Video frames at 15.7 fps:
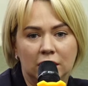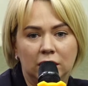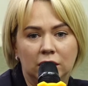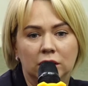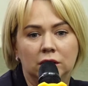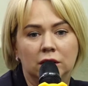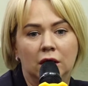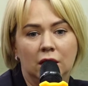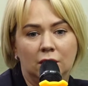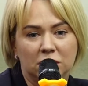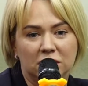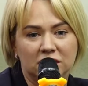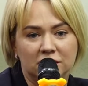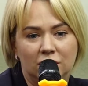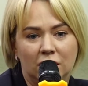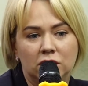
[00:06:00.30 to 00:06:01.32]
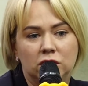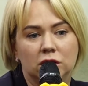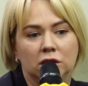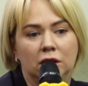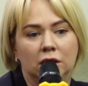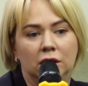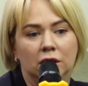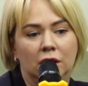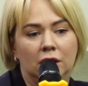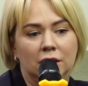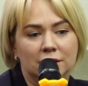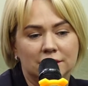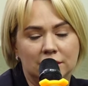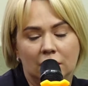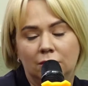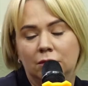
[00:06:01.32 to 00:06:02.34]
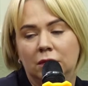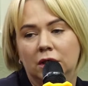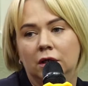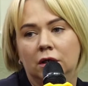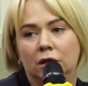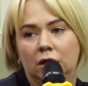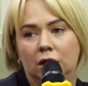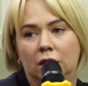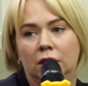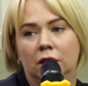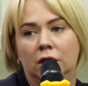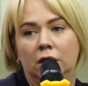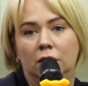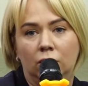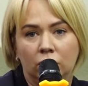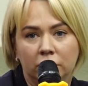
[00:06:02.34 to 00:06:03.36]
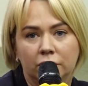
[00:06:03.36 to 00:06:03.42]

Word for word: uh, this event is devoted to